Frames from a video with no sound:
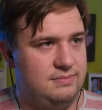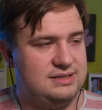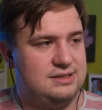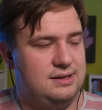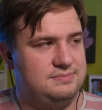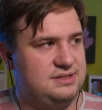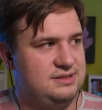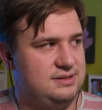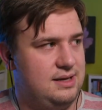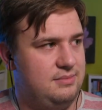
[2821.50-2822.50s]
up
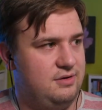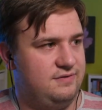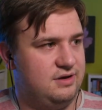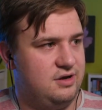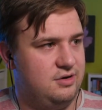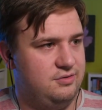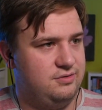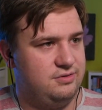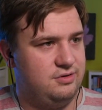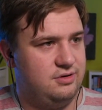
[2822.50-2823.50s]
some of the code
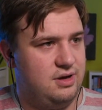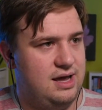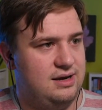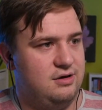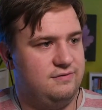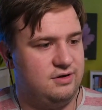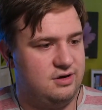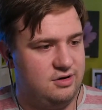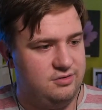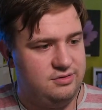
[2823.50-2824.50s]
or any of the
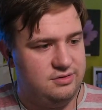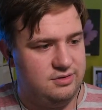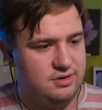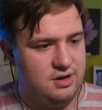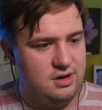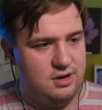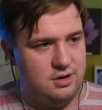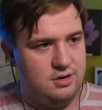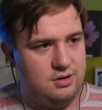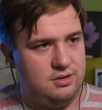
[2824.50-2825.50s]
code,
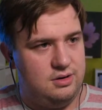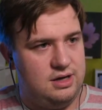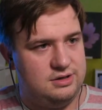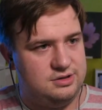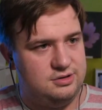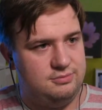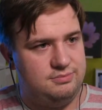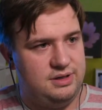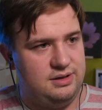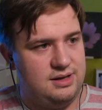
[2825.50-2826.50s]
I should
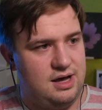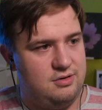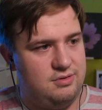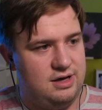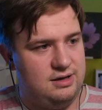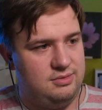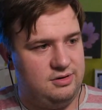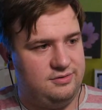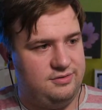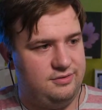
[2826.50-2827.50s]
be now able
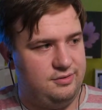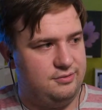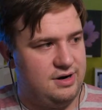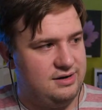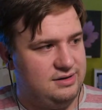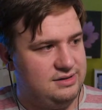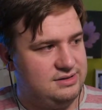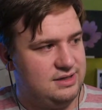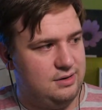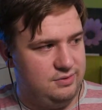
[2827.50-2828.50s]
to run this
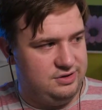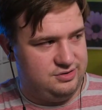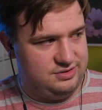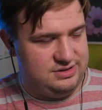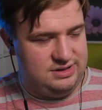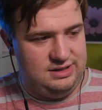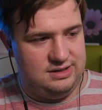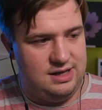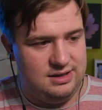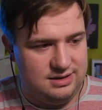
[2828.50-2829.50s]
and we should see it
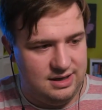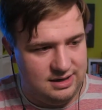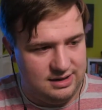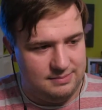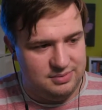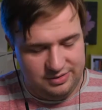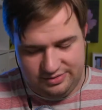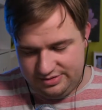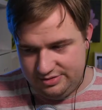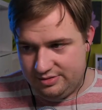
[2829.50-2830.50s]
getting uploaded
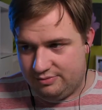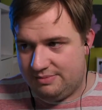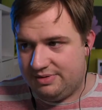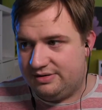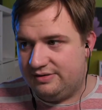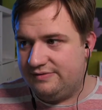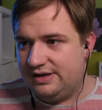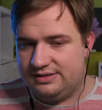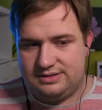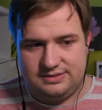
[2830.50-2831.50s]
to the web interface.